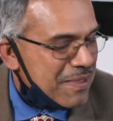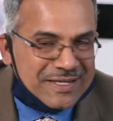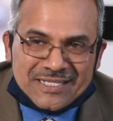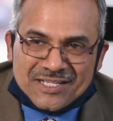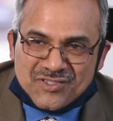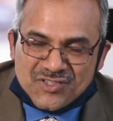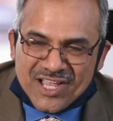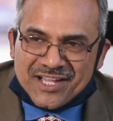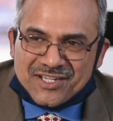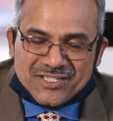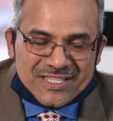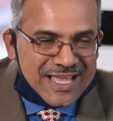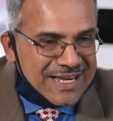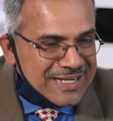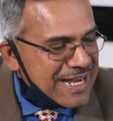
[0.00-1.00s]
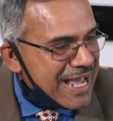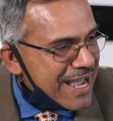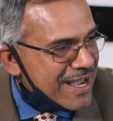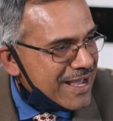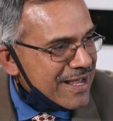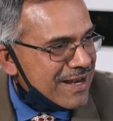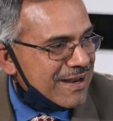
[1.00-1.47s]
It has changed the
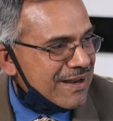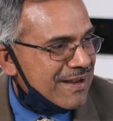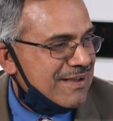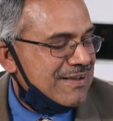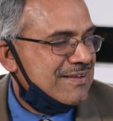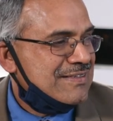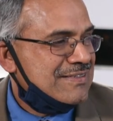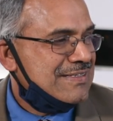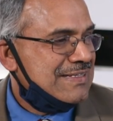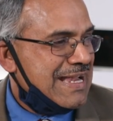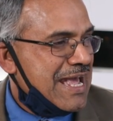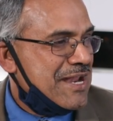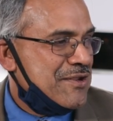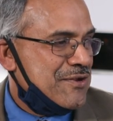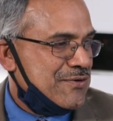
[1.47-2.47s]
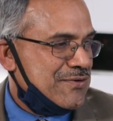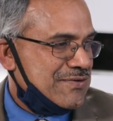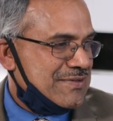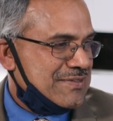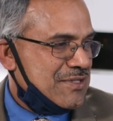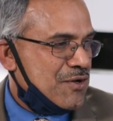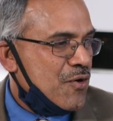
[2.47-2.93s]
entire
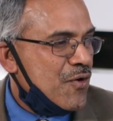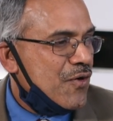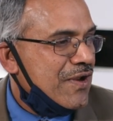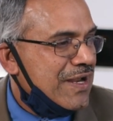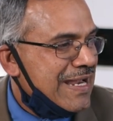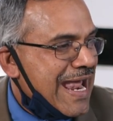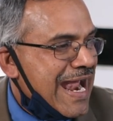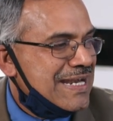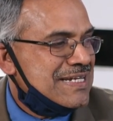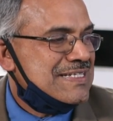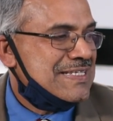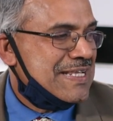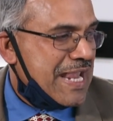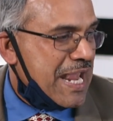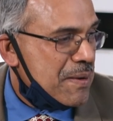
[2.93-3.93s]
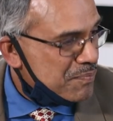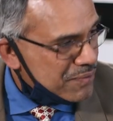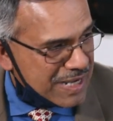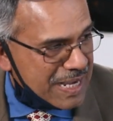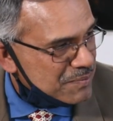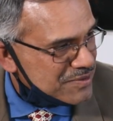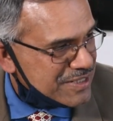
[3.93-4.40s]
scenario, the whole landscape,
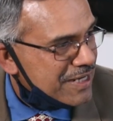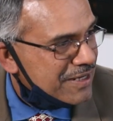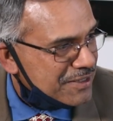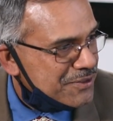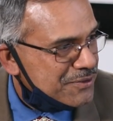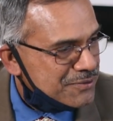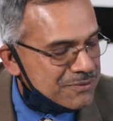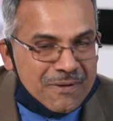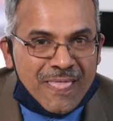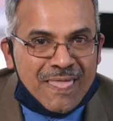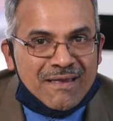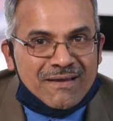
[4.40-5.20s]
I'm telling you.